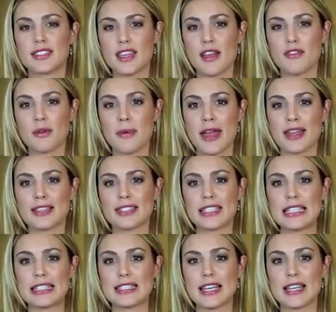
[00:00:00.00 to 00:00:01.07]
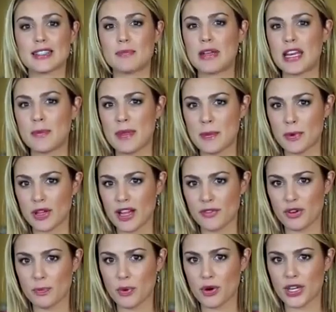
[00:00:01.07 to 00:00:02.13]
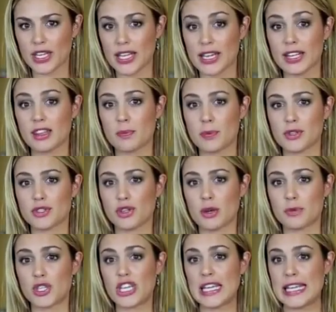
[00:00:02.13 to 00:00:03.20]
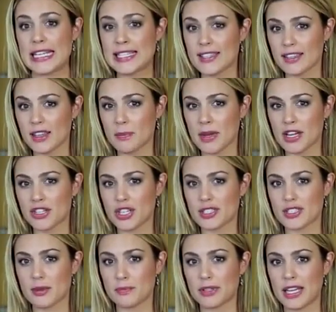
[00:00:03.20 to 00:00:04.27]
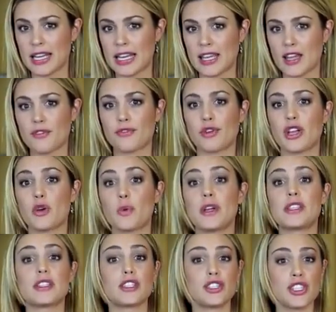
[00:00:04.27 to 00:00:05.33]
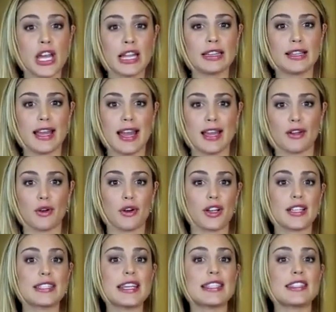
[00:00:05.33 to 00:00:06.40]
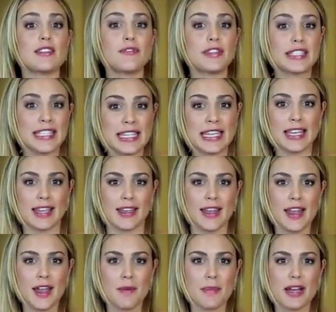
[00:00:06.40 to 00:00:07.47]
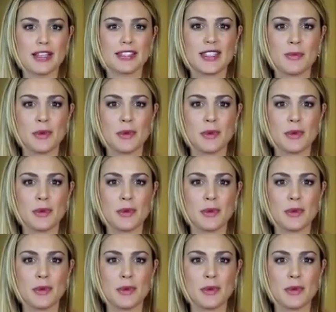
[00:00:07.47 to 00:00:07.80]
Discover magazine says many people have reported getting the prescription easily by just complaining of frequent jet lag or excessive fatigue. But